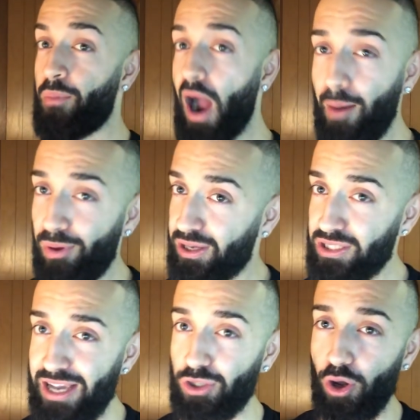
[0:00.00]
Probably
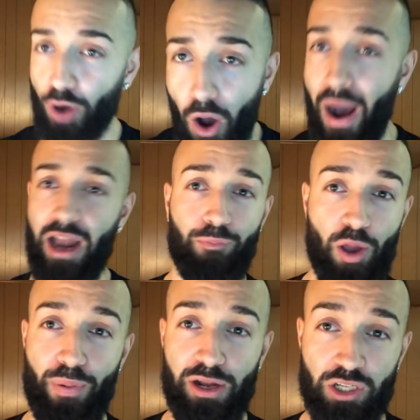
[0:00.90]
because you guys don't know how to
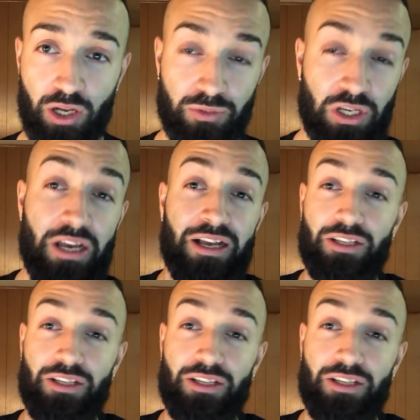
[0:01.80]
play pendulums.